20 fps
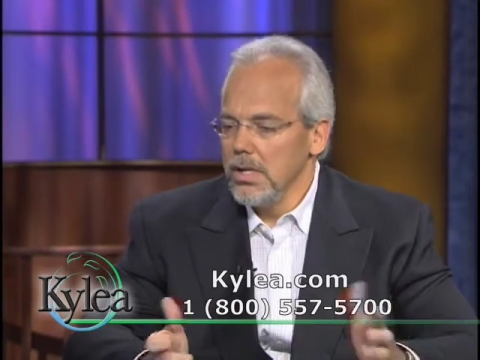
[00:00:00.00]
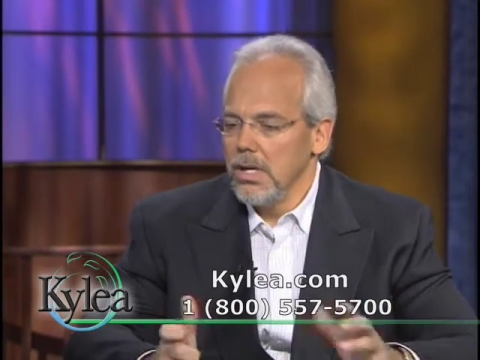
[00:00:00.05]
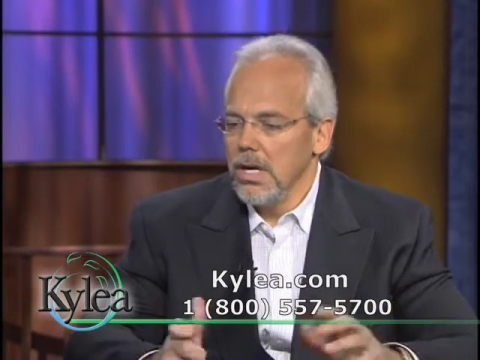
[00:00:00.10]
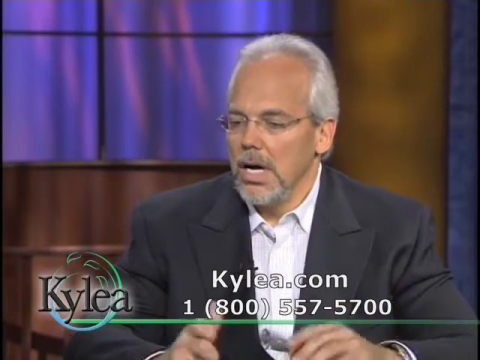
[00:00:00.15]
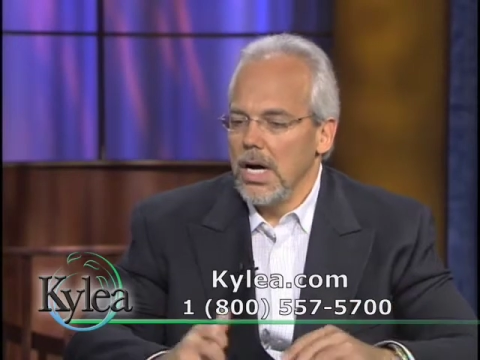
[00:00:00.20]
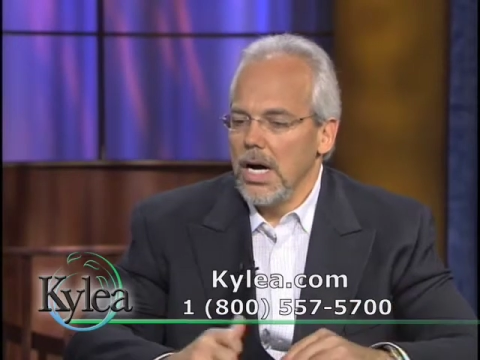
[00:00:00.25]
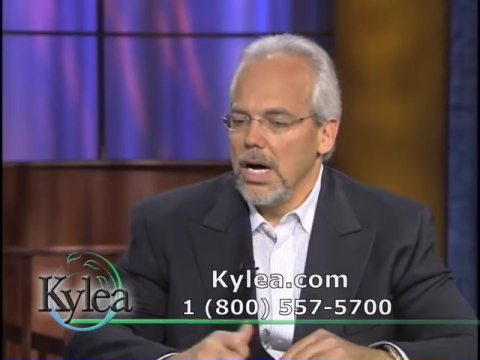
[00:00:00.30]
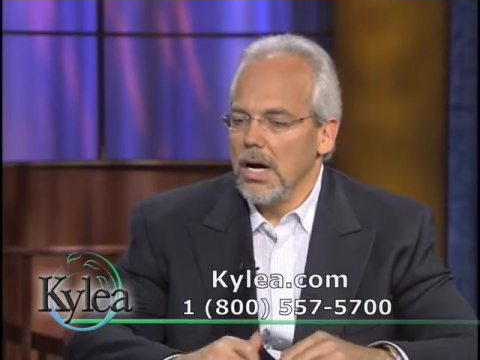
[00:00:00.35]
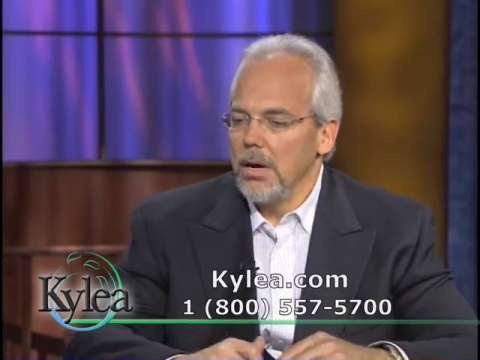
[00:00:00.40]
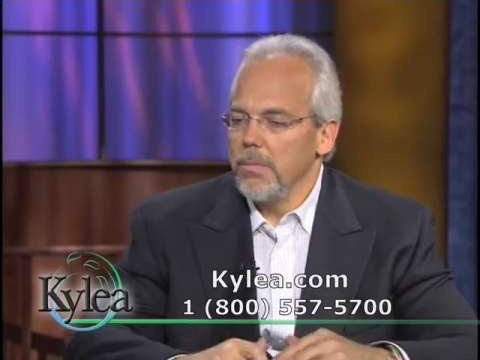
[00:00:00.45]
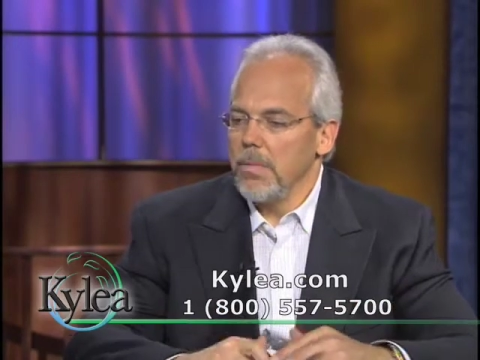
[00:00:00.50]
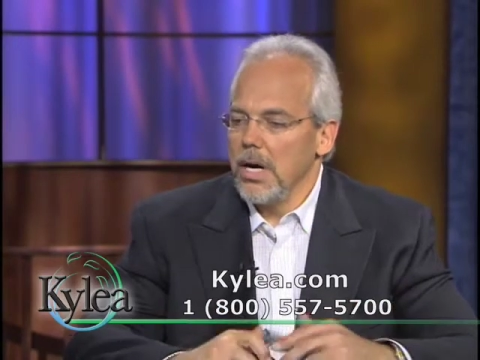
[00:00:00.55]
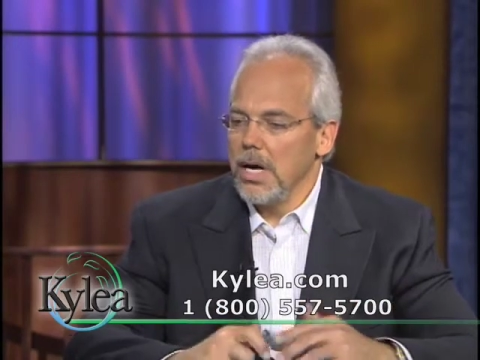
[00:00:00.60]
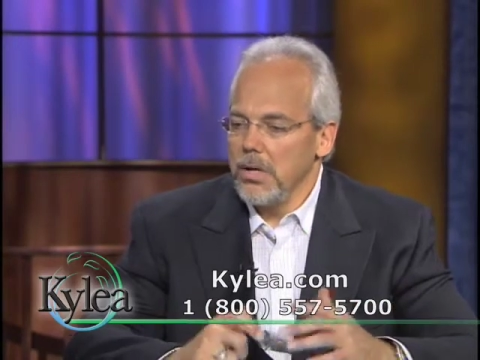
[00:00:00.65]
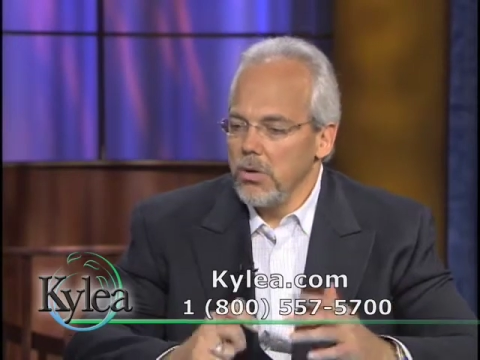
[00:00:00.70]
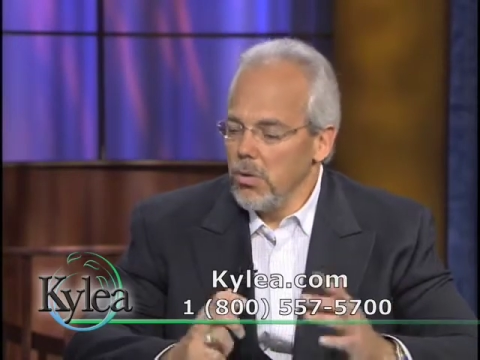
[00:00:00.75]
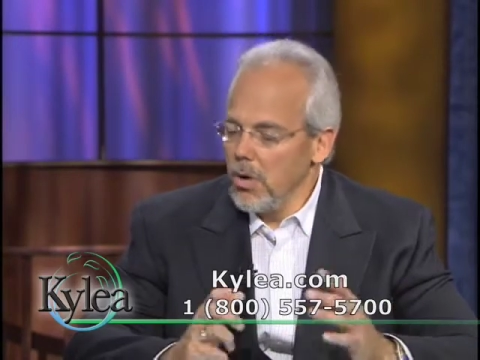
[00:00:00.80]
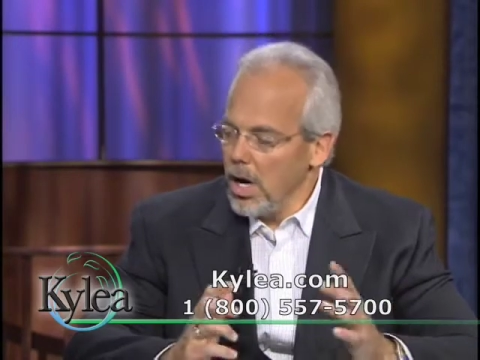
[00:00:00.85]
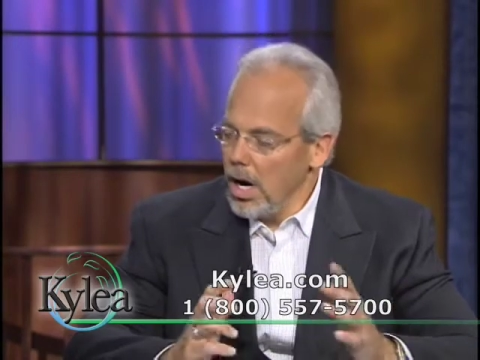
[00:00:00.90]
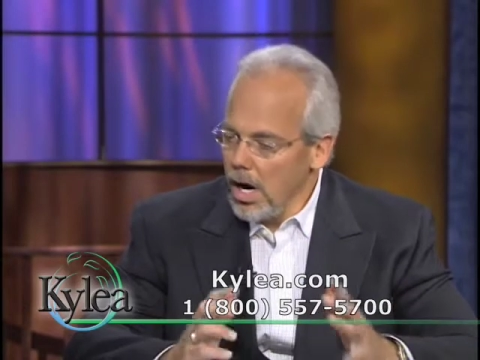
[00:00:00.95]

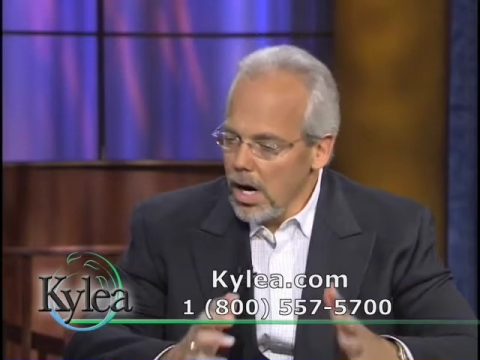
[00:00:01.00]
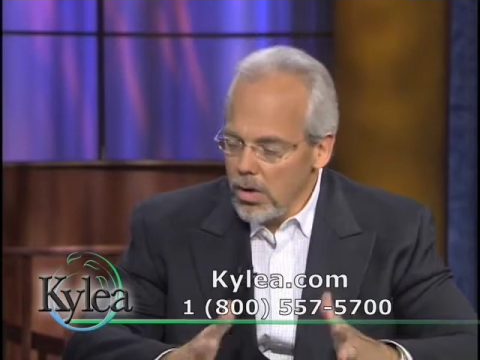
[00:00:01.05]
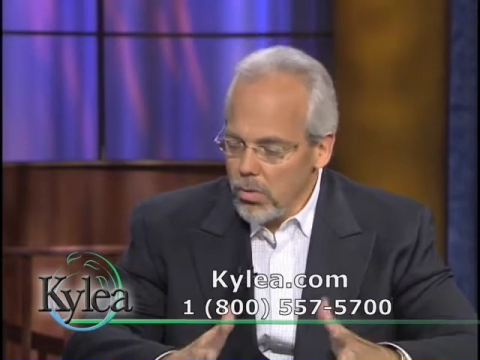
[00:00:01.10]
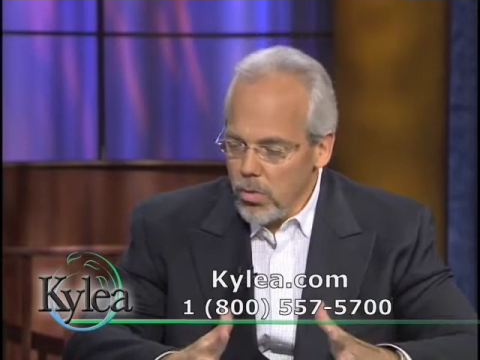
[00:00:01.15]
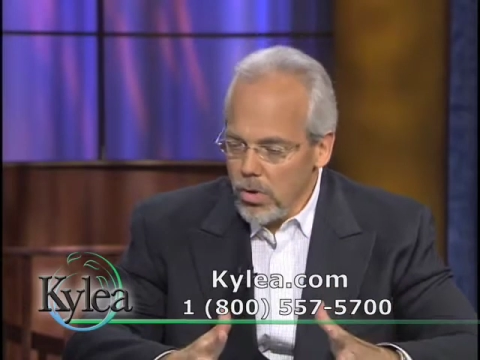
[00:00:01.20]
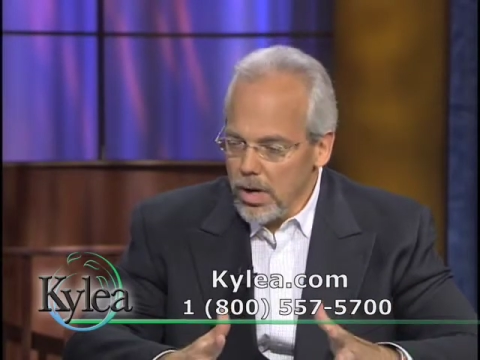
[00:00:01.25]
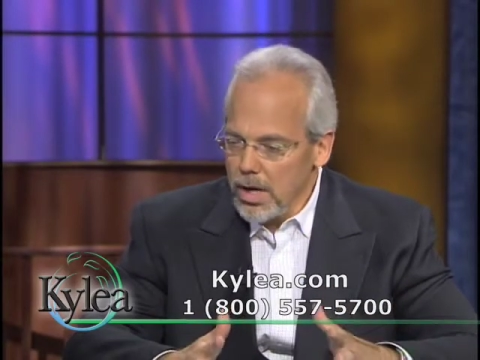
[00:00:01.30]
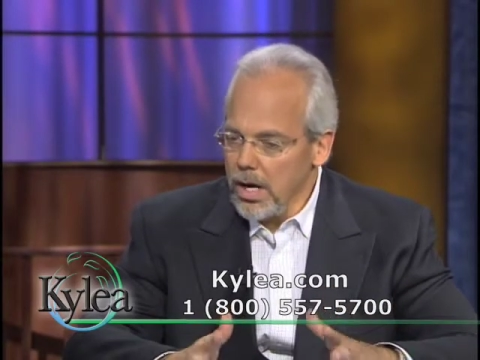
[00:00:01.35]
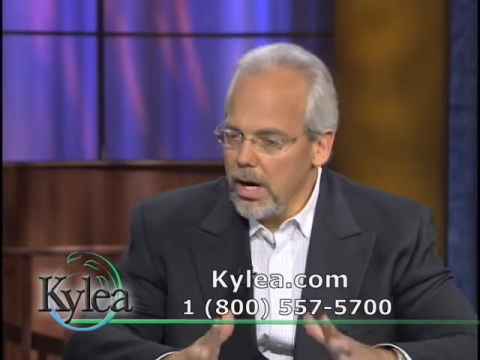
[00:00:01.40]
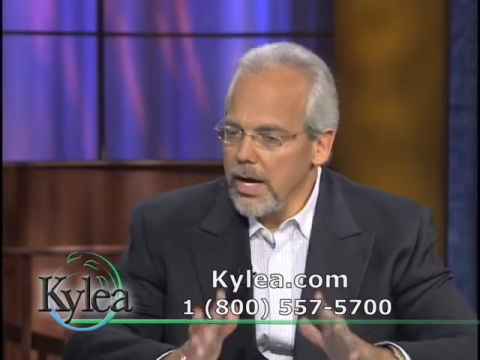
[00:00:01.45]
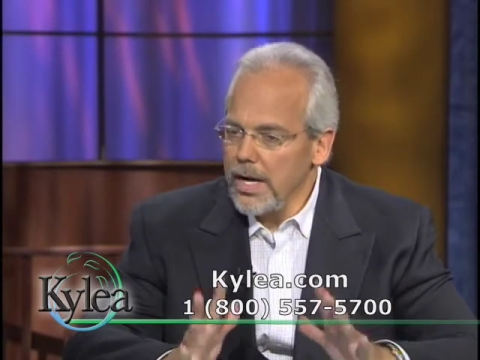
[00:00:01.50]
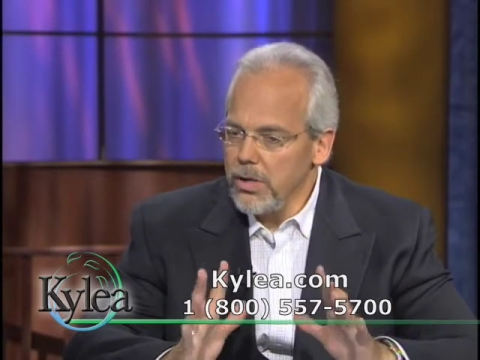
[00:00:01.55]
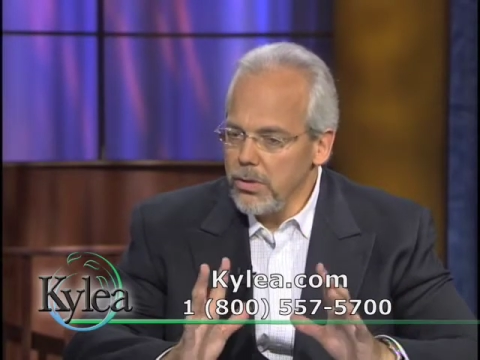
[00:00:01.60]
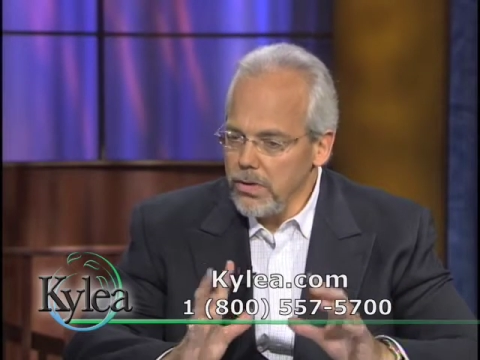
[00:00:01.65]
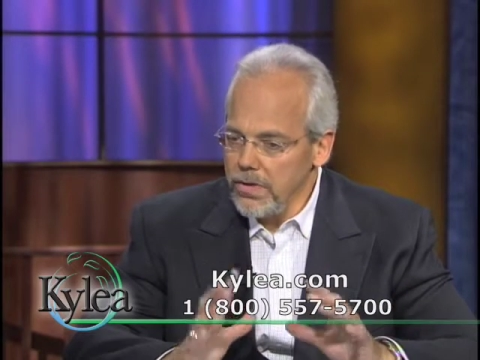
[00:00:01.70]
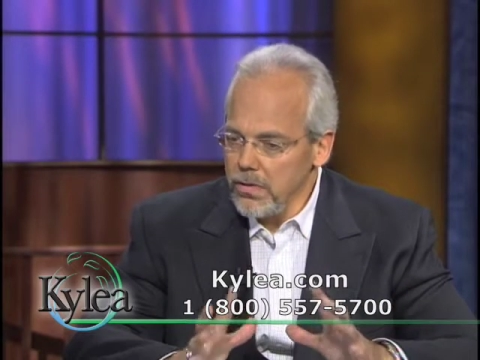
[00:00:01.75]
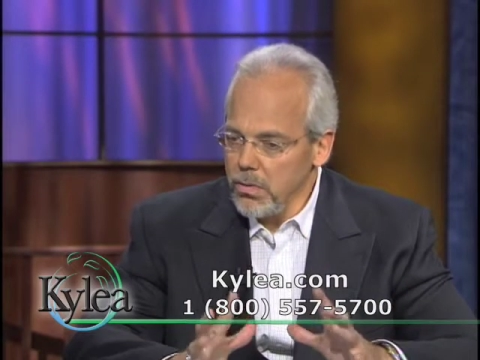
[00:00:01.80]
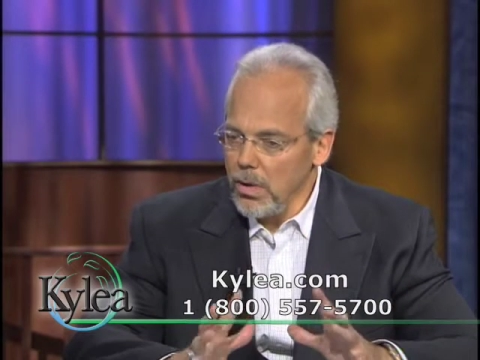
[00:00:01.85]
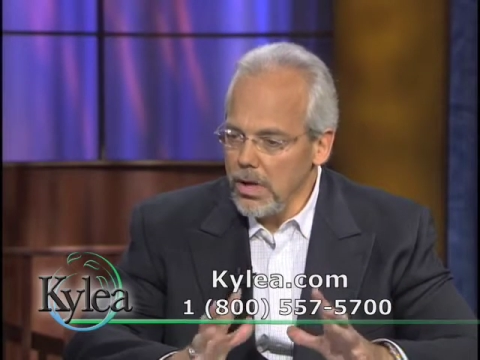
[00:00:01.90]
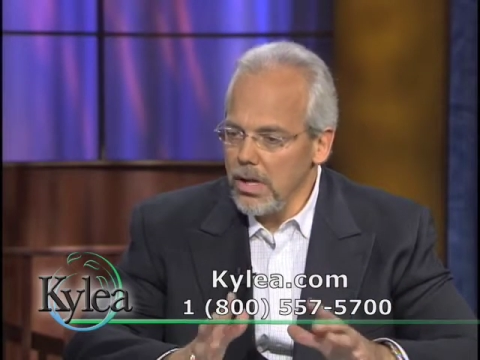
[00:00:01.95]
I do a hard workout, I
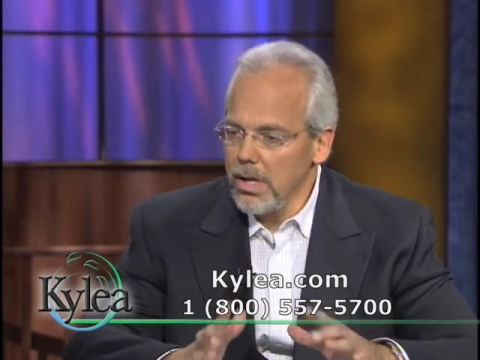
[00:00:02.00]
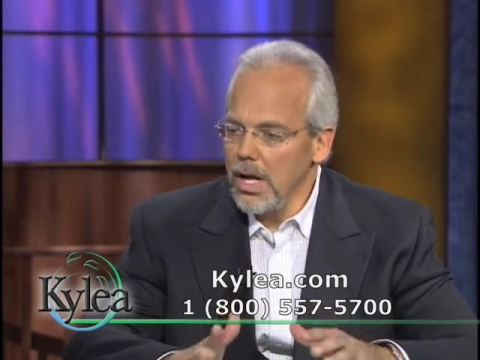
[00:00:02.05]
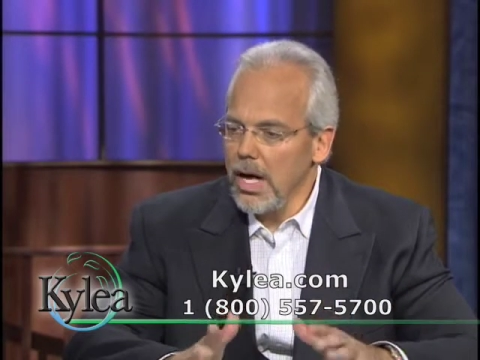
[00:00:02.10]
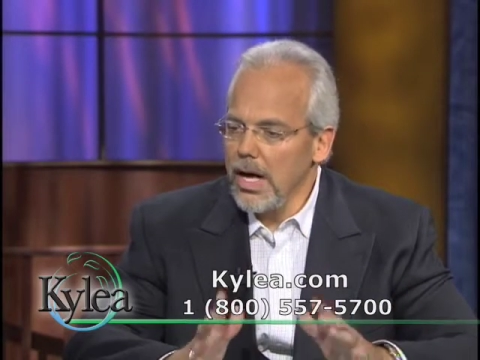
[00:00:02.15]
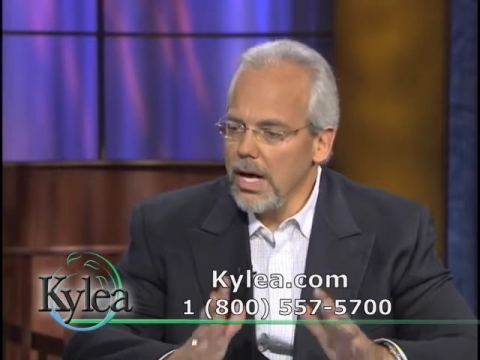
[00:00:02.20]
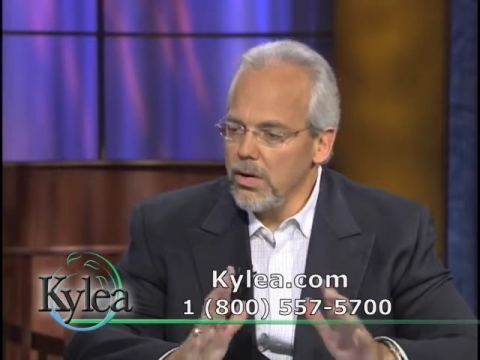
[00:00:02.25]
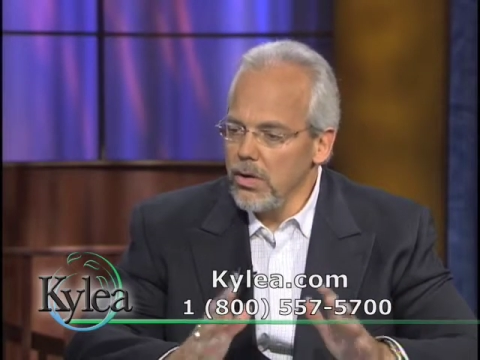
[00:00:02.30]
do sweat a lot.